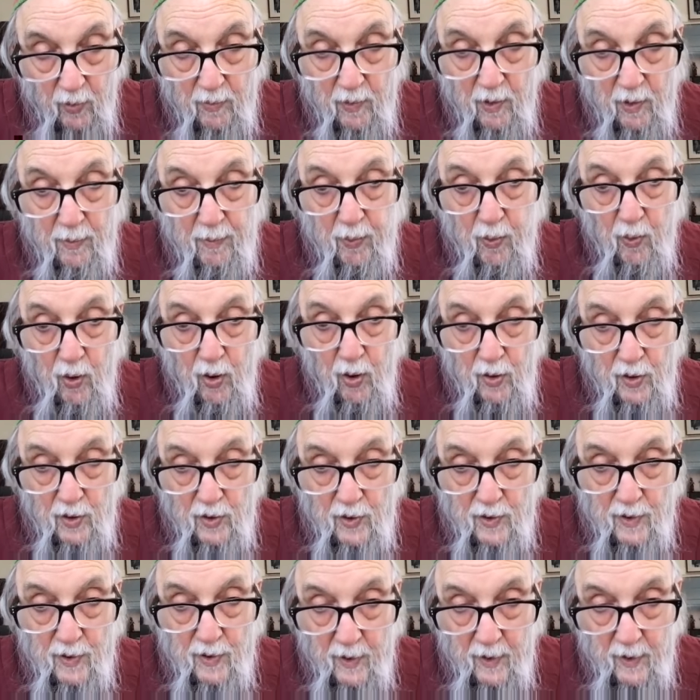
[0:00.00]

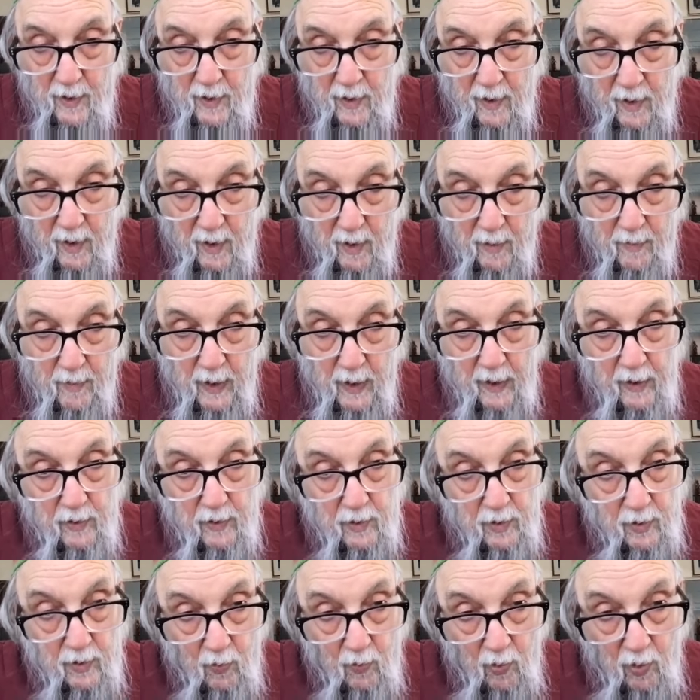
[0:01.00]
reports
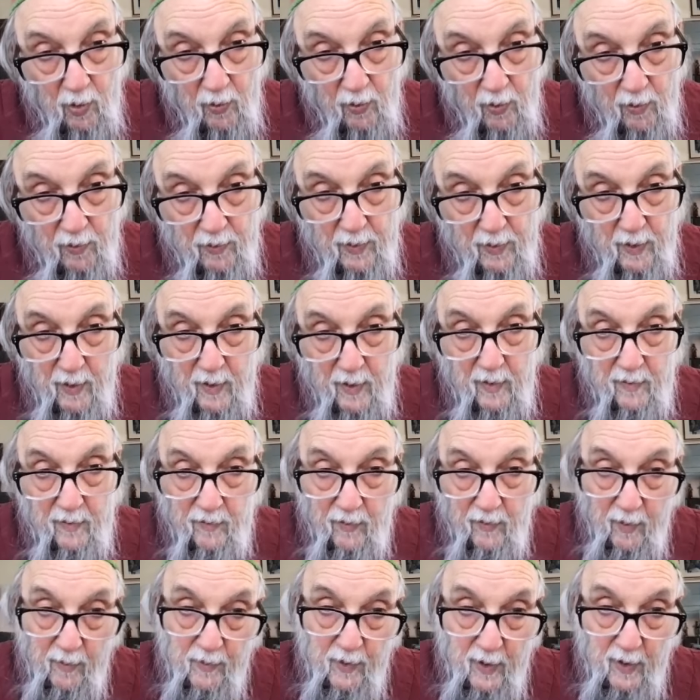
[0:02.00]
about the world
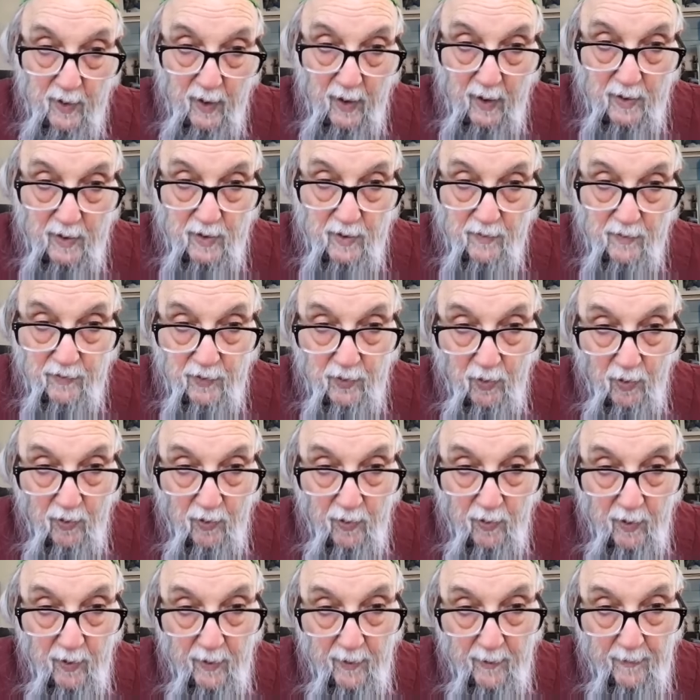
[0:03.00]
from the eyes of
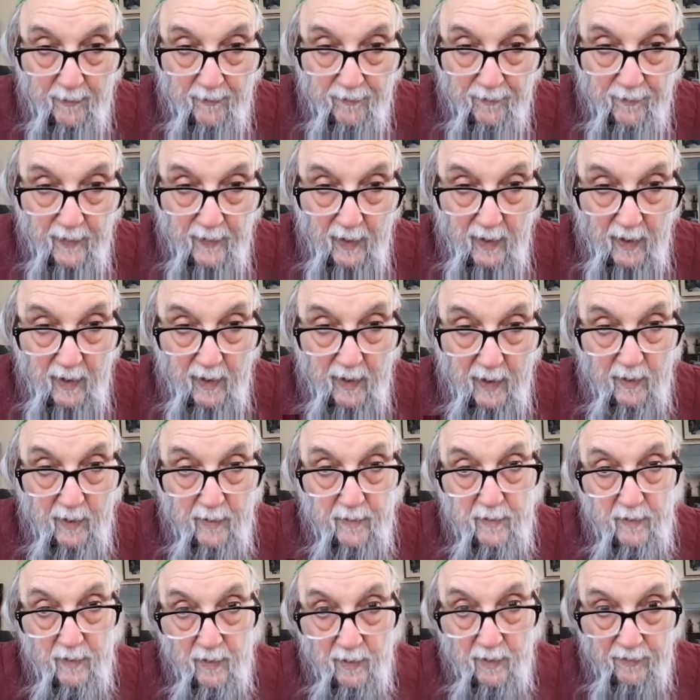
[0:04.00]
Torah
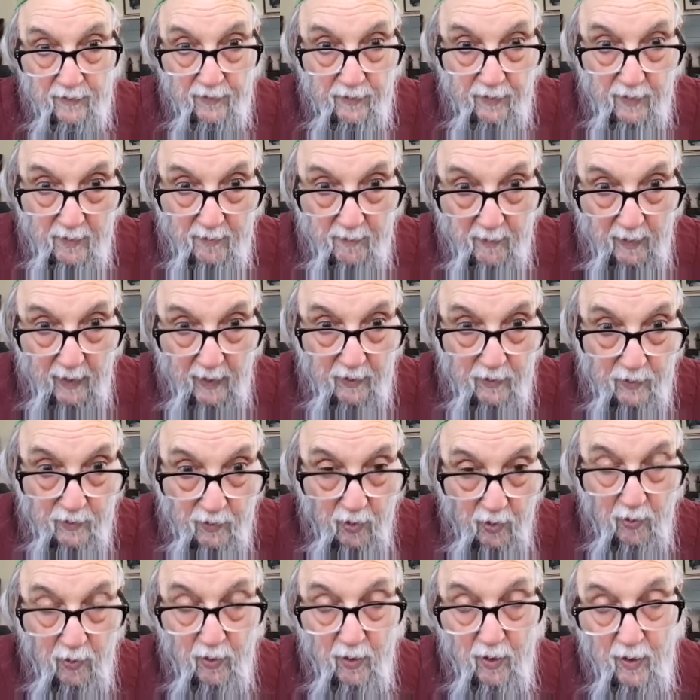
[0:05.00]
and about
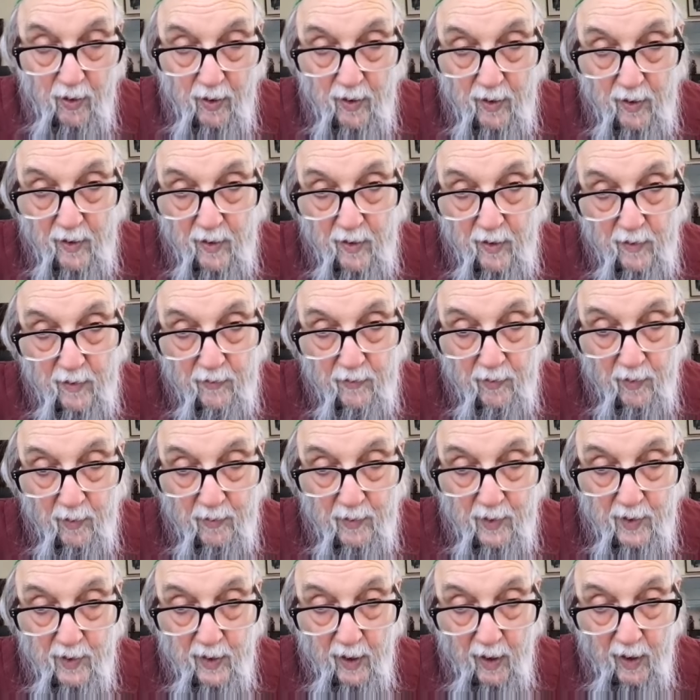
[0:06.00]
Torah
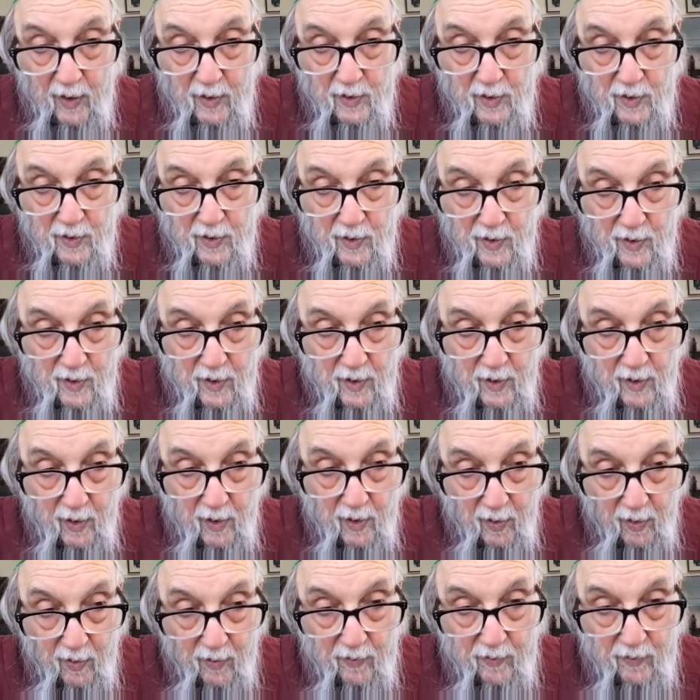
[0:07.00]
from the eyes
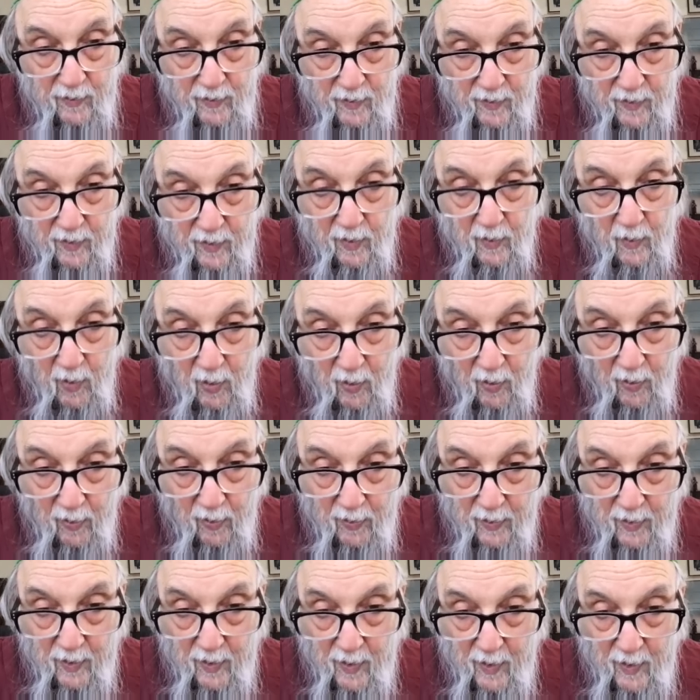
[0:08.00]
of the
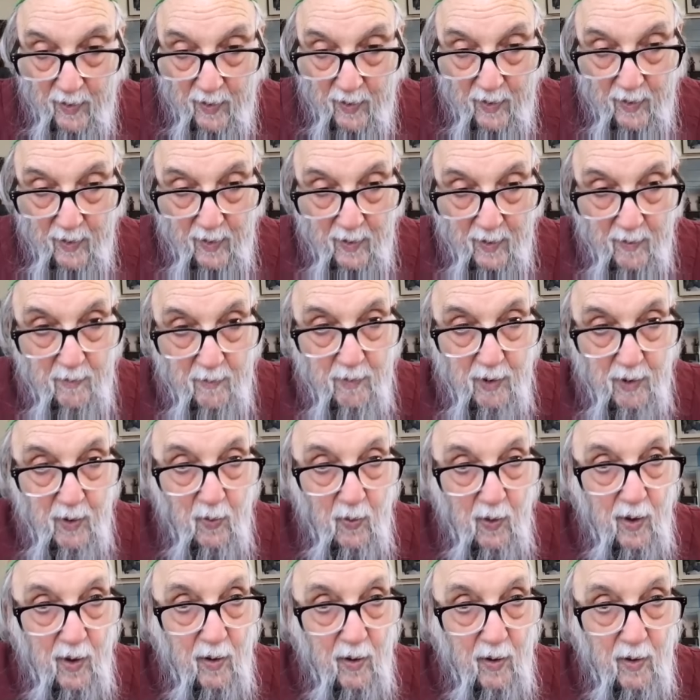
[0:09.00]
world. Be
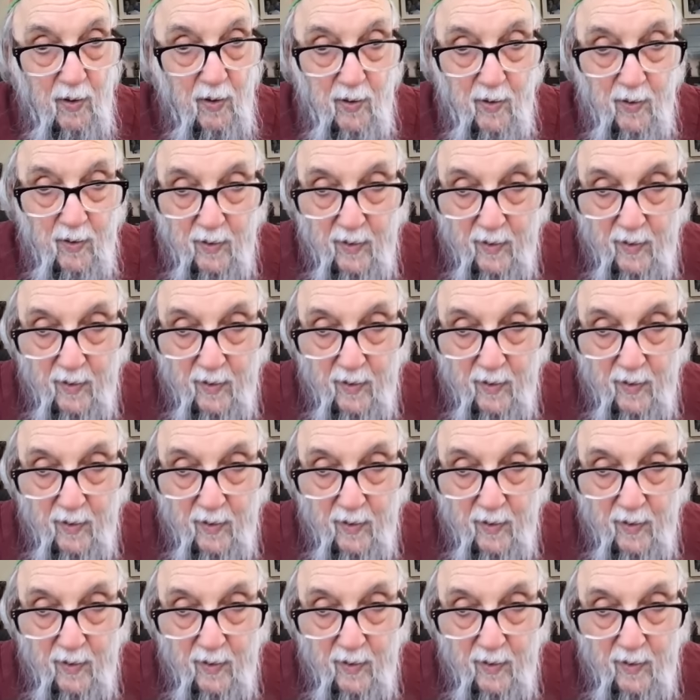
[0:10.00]
well.